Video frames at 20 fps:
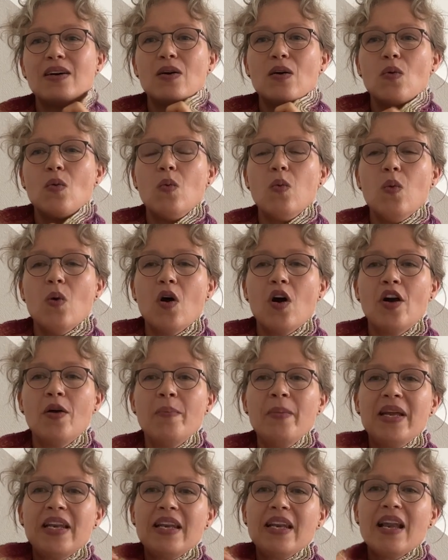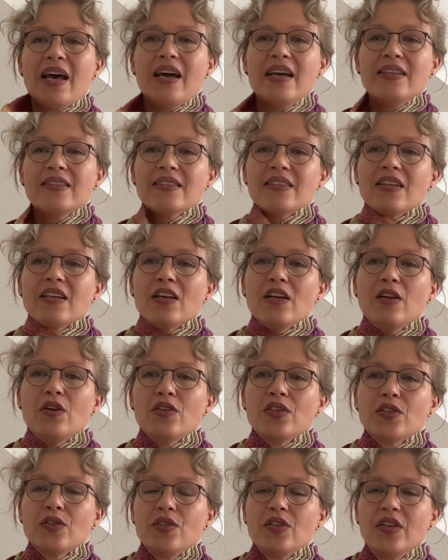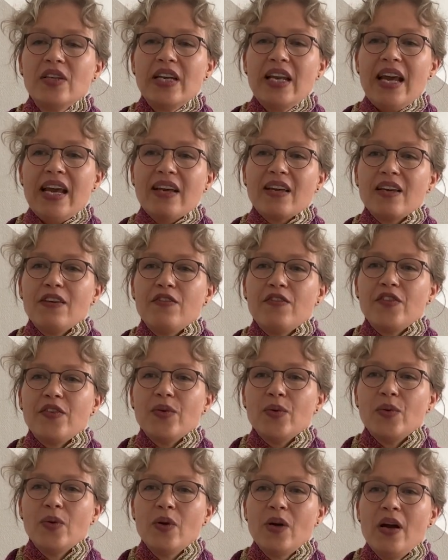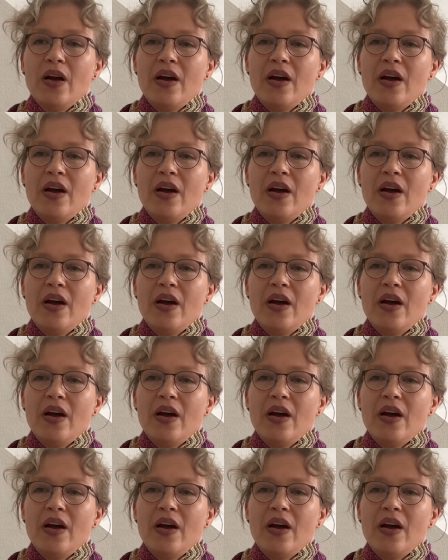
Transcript: warm and nice and close to your neck if you